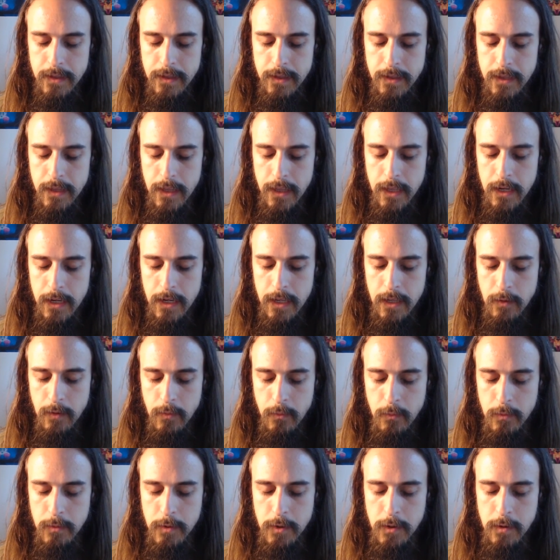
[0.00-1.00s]
Inhale through
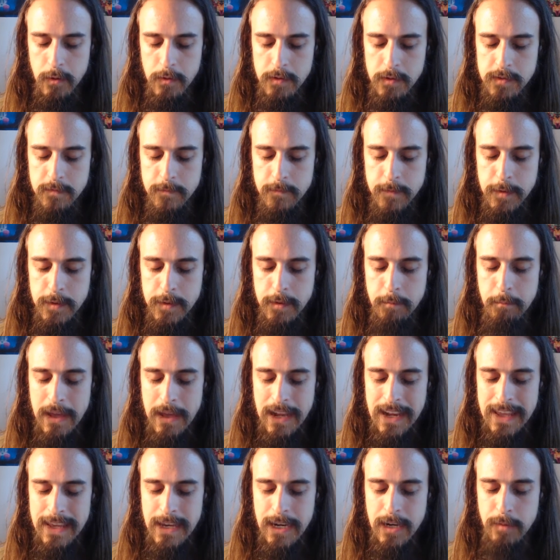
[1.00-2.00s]
the nose. Fill the
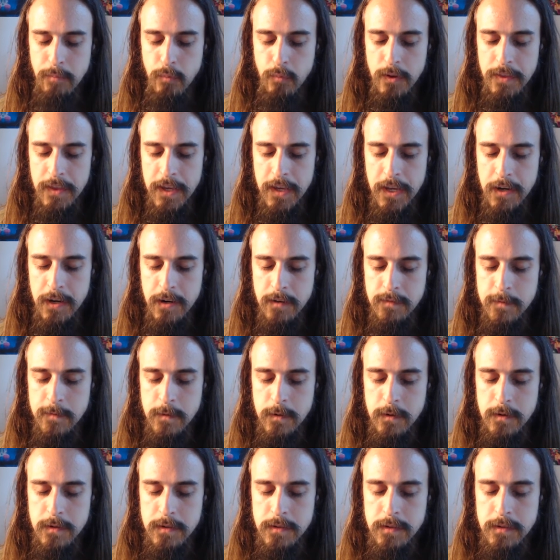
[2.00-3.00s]
belly up with air
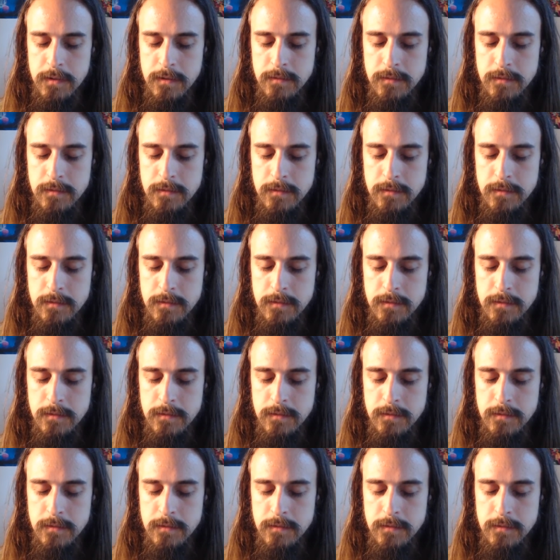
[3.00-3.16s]
first.